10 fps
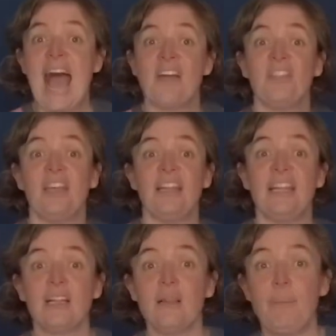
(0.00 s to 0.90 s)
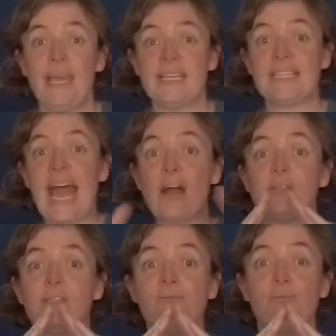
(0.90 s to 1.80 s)
And the little pig's
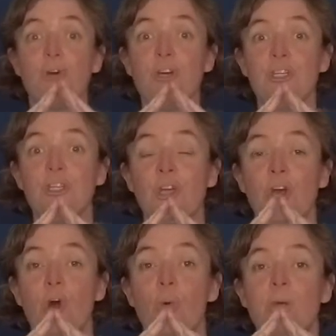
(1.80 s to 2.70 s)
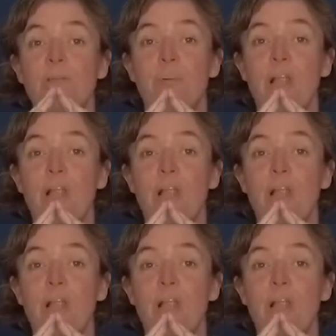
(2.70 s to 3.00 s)
house of wood was